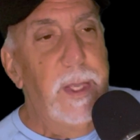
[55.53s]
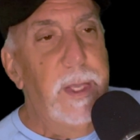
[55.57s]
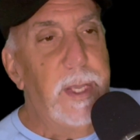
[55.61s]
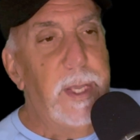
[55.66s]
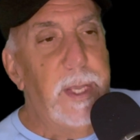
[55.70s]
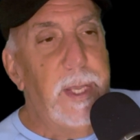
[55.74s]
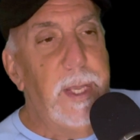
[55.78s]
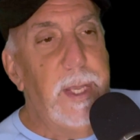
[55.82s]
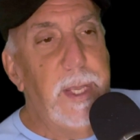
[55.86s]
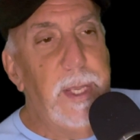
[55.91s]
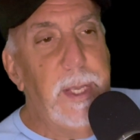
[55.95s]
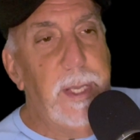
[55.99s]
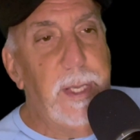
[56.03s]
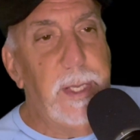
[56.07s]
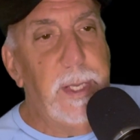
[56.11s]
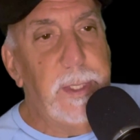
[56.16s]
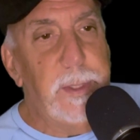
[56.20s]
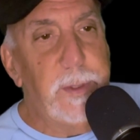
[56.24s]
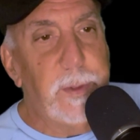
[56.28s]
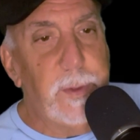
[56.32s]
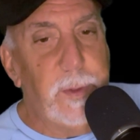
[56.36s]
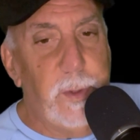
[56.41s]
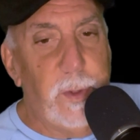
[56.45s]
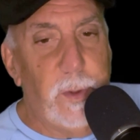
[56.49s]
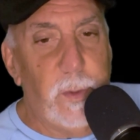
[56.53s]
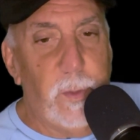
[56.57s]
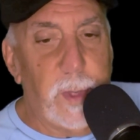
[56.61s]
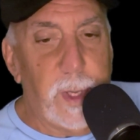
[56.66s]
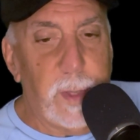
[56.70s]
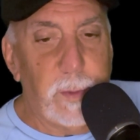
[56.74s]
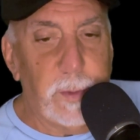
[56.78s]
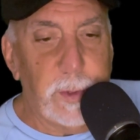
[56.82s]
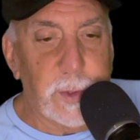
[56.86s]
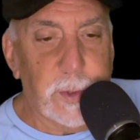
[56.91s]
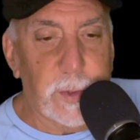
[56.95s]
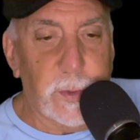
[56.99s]
And, when I
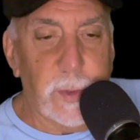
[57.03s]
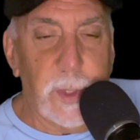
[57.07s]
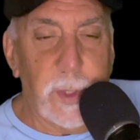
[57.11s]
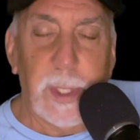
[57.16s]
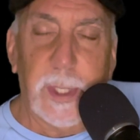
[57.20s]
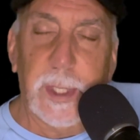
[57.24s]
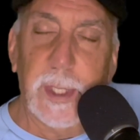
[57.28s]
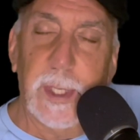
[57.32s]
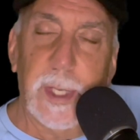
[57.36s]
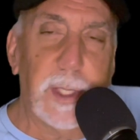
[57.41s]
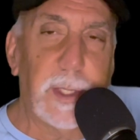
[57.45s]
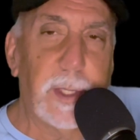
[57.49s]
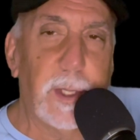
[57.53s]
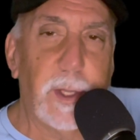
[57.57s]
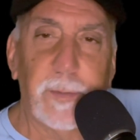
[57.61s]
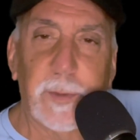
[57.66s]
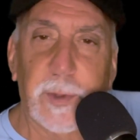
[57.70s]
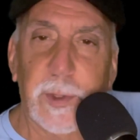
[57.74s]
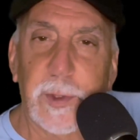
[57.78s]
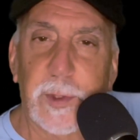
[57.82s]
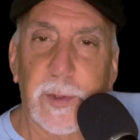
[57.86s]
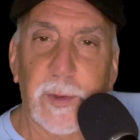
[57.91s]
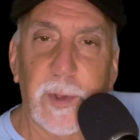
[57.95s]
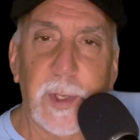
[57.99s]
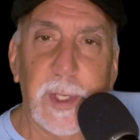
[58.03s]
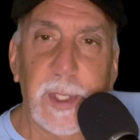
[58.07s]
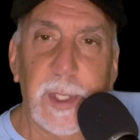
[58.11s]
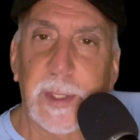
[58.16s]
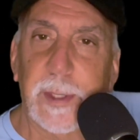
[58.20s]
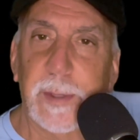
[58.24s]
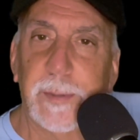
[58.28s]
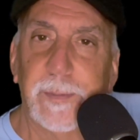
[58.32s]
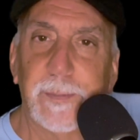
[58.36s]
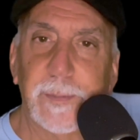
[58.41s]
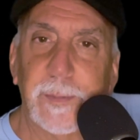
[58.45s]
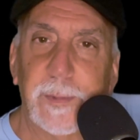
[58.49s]
was drinking, I loved to
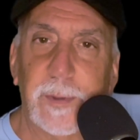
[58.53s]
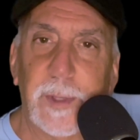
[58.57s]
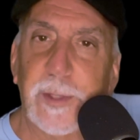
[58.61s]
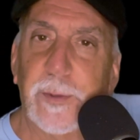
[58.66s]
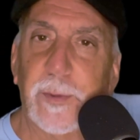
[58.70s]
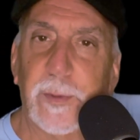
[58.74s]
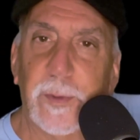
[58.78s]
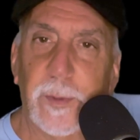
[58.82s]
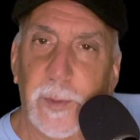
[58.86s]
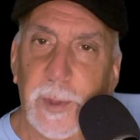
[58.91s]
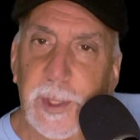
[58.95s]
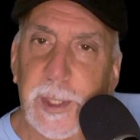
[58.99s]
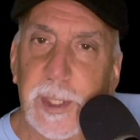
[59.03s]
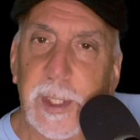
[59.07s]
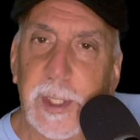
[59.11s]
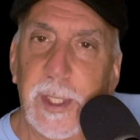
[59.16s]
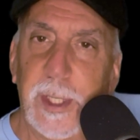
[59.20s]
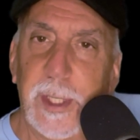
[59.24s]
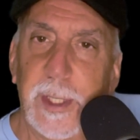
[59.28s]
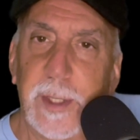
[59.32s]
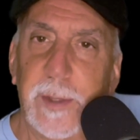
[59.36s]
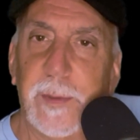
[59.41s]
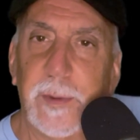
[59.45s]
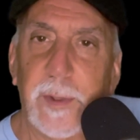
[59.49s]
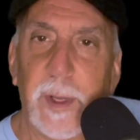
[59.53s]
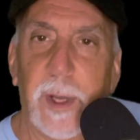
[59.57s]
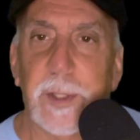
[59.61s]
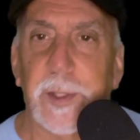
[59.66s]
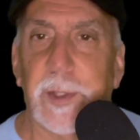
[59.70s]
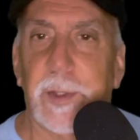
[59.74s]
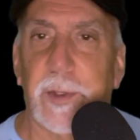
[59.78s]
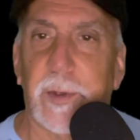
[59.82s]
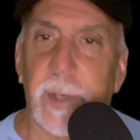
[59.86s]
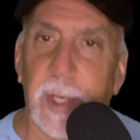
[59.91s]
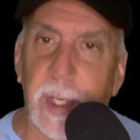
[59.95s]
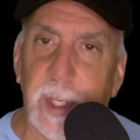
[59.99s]
drink. That's what we did,
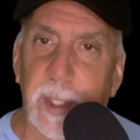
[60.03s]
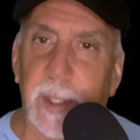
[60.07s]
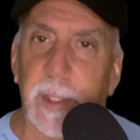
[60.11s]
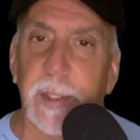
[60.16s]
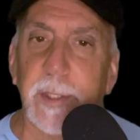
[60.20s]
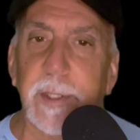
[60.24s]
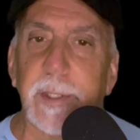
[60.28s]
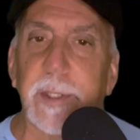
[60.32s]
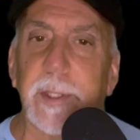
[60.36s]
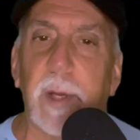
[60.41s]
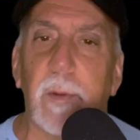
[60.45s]
us drinkers. I